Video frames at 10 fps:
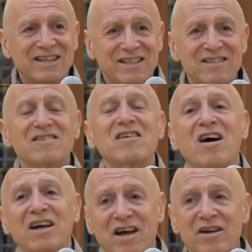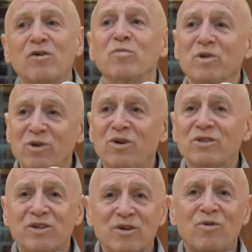Inside, I hope we
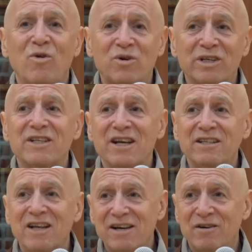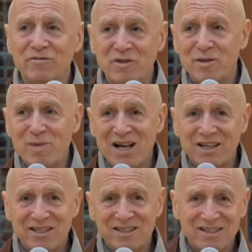also all attain a healthy
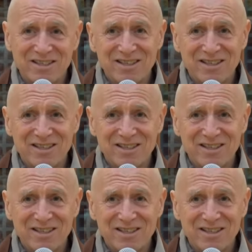balance.